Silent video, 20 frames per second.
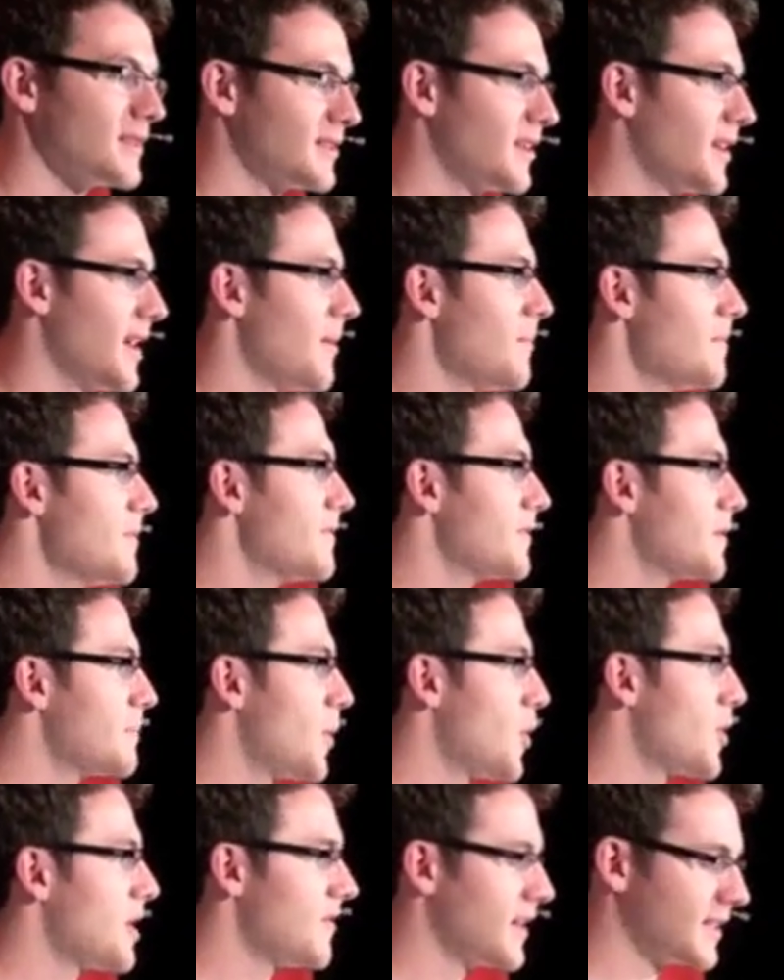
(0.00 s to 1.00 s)
Yeah, the
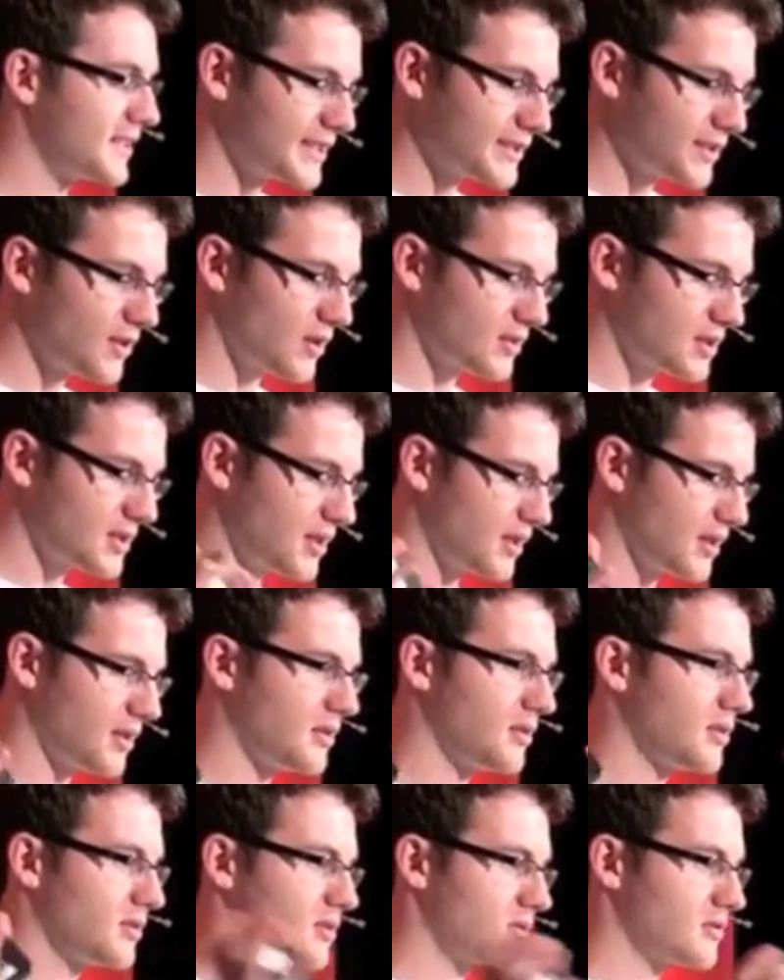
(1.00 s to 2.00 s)
point of this is not
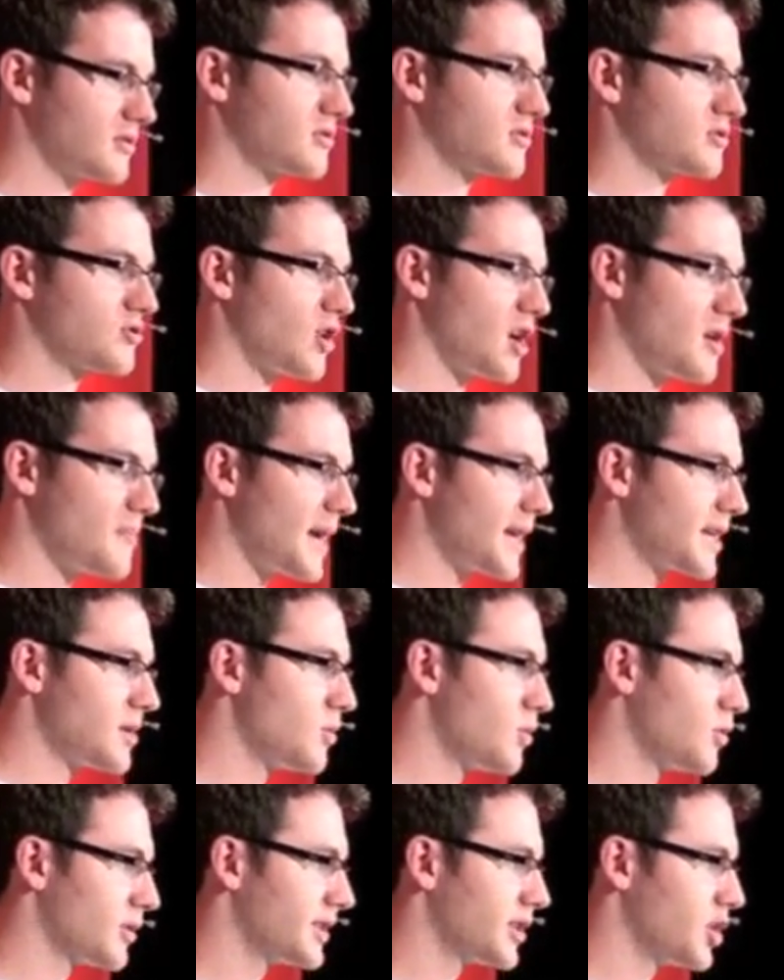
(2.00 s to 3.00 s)
to try and make
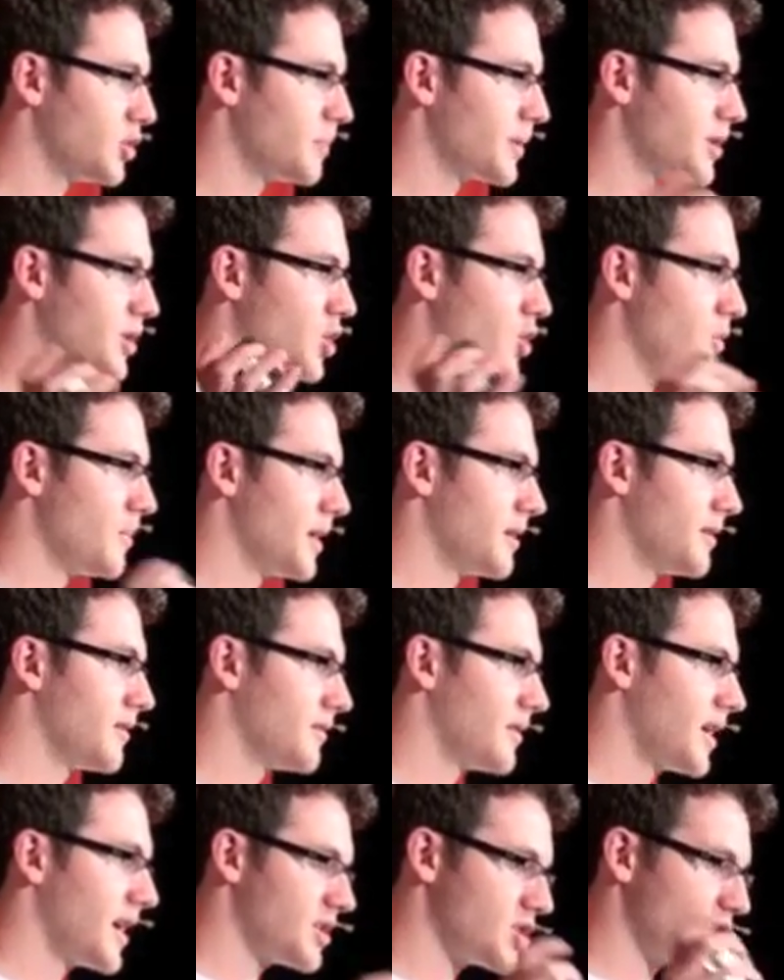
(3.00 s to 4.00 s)
you all
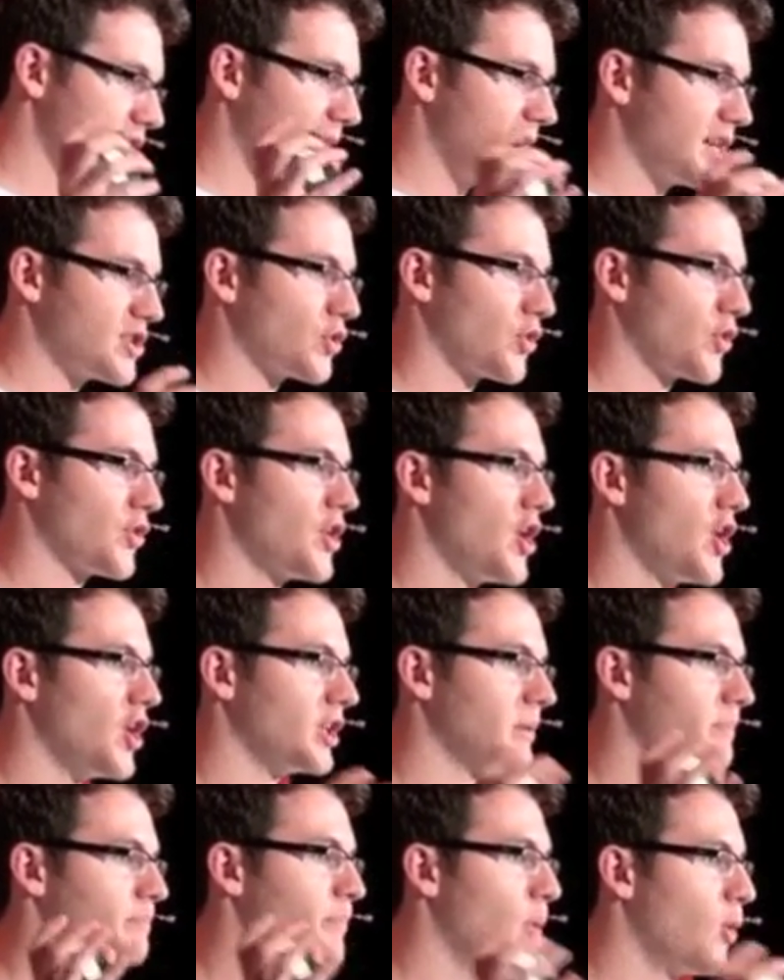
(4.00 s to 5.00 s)
superhuman educational
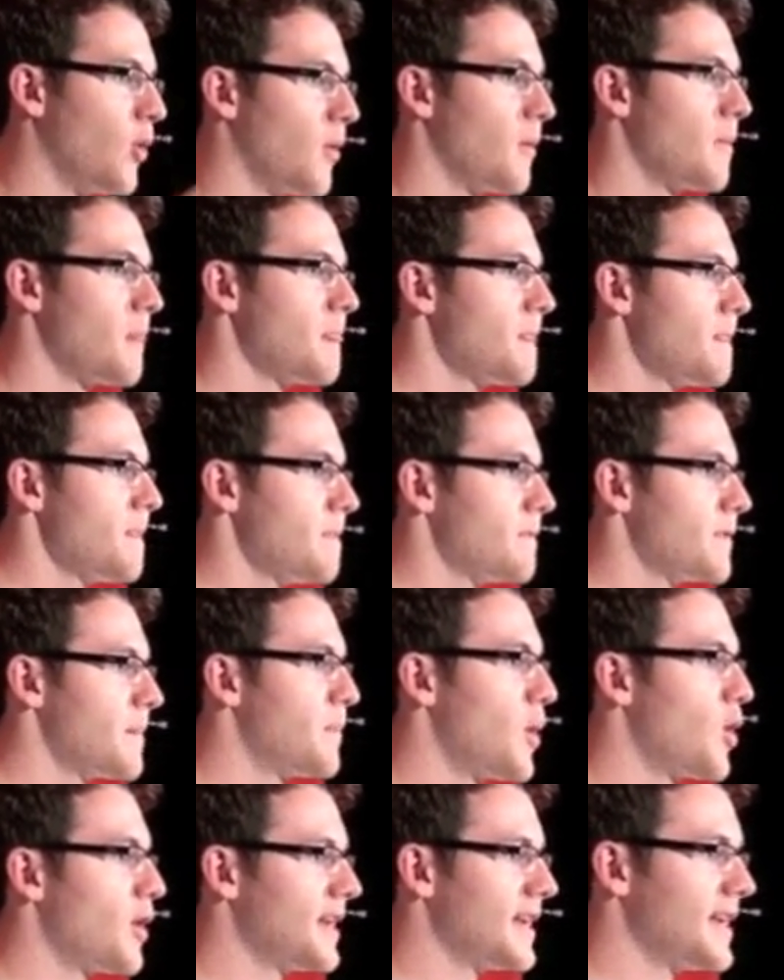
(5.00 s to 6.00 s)
nerds, but the
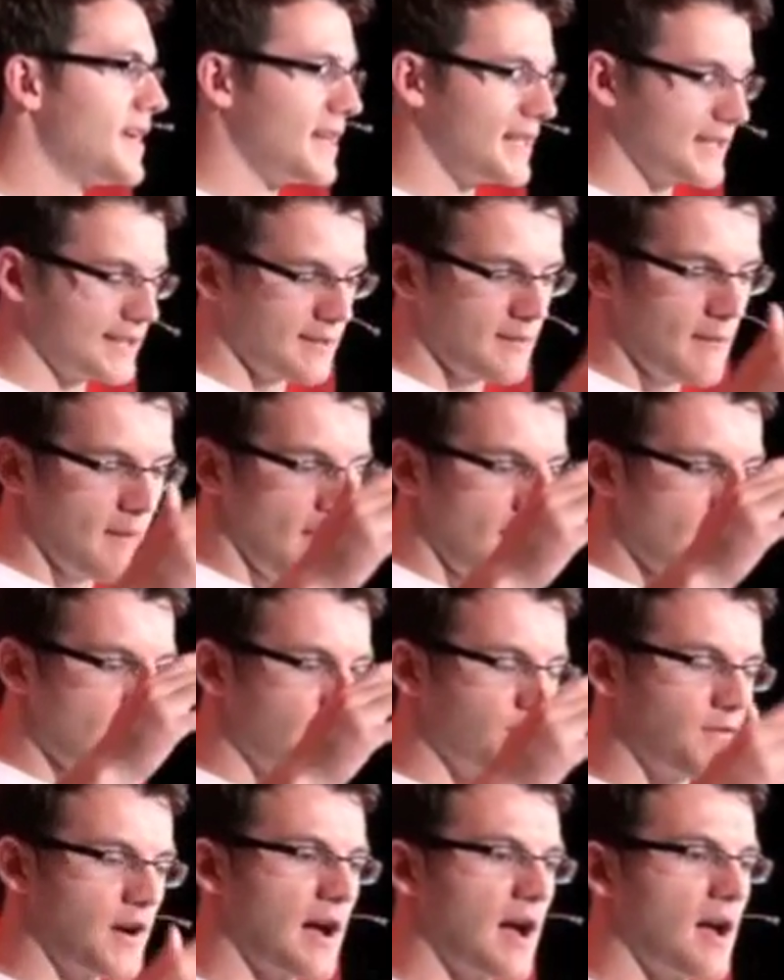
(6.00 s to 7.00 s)
point is
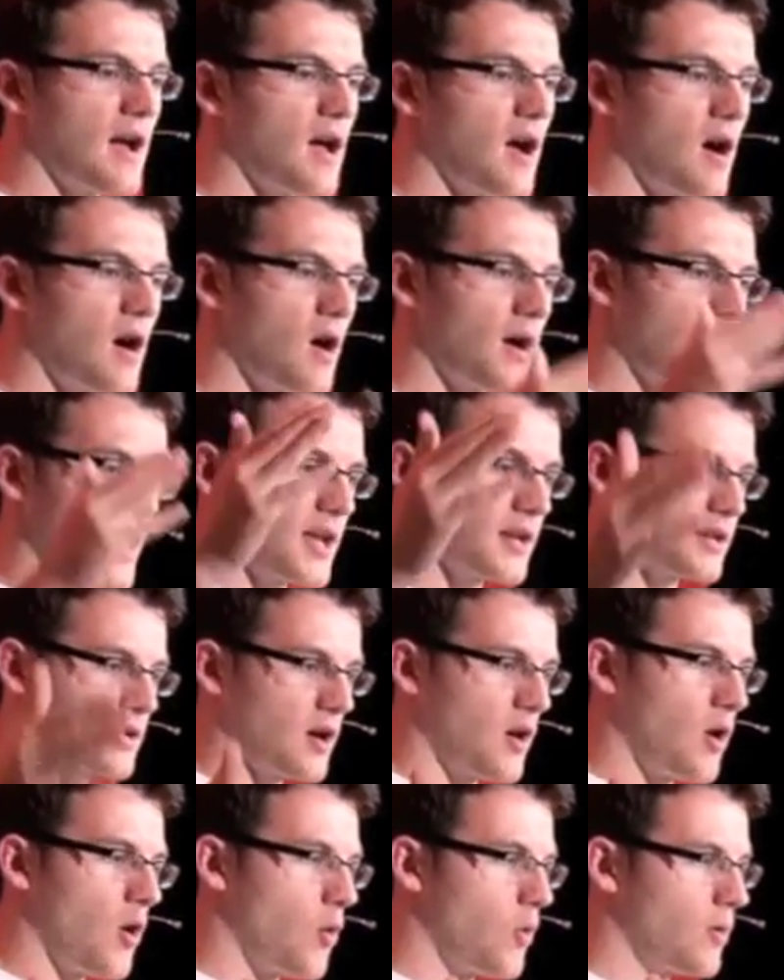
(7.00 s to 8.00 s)
that I had a
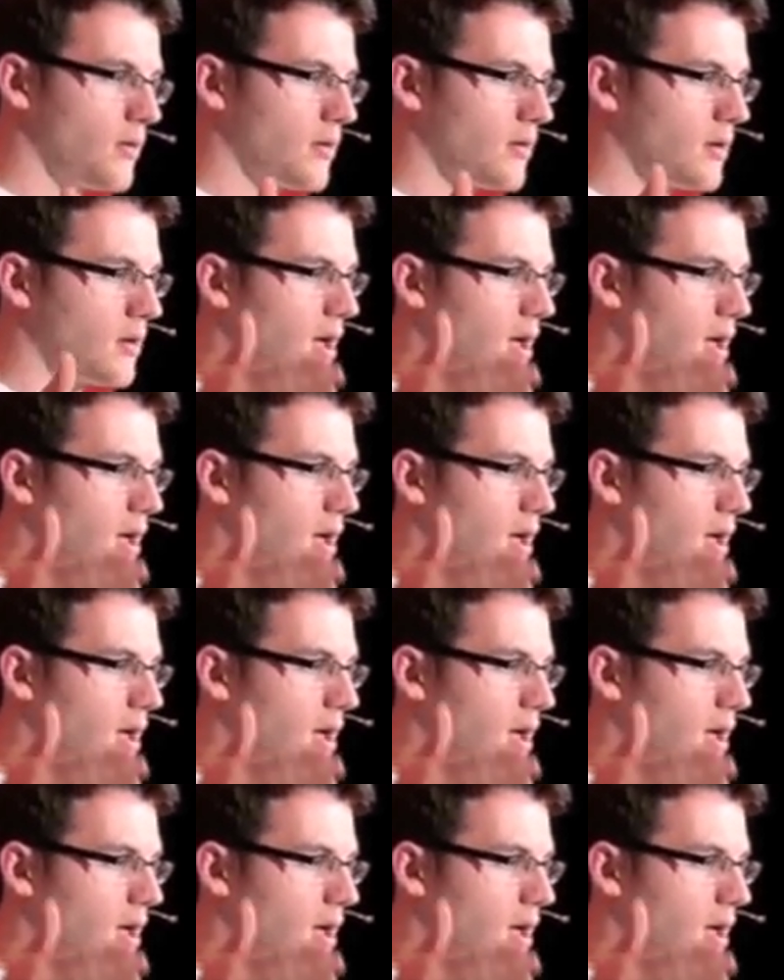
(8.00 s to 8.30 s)
goal.